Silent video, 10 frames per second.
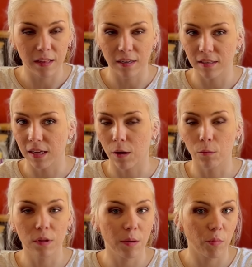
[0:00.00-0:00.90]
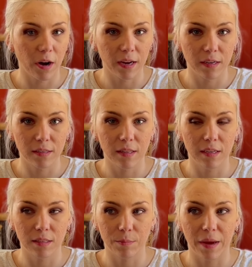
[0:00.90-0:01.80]
That is the only brand
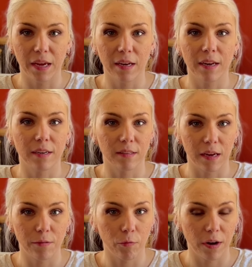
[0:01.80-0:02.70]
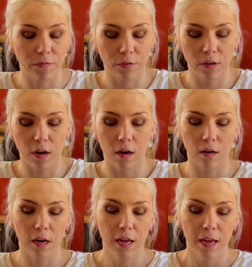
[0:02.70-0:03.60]
that's made in a safe way for the dog.